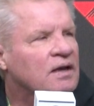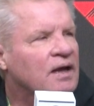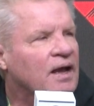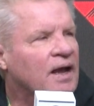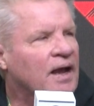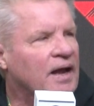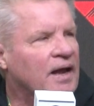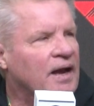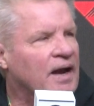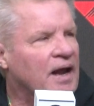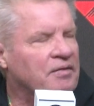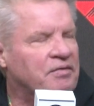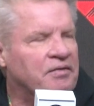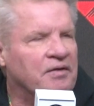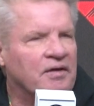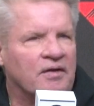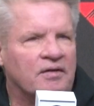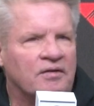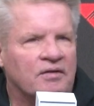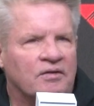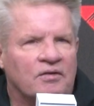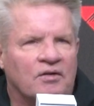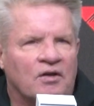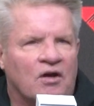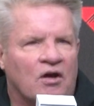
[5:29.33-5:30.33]
And I
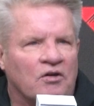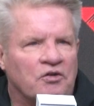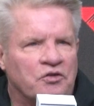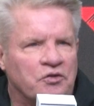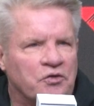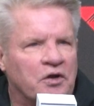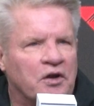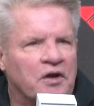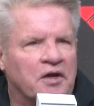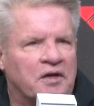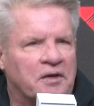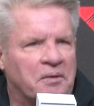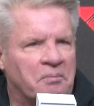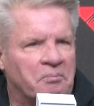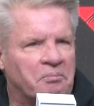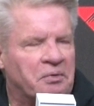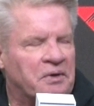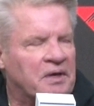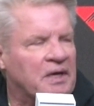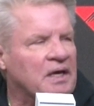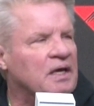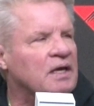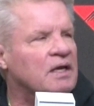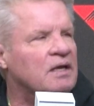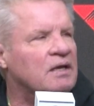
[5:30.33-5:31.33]
think, are you going to
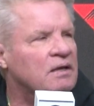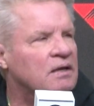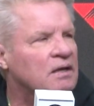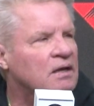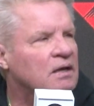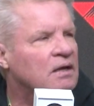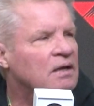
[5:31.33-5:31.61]
compete?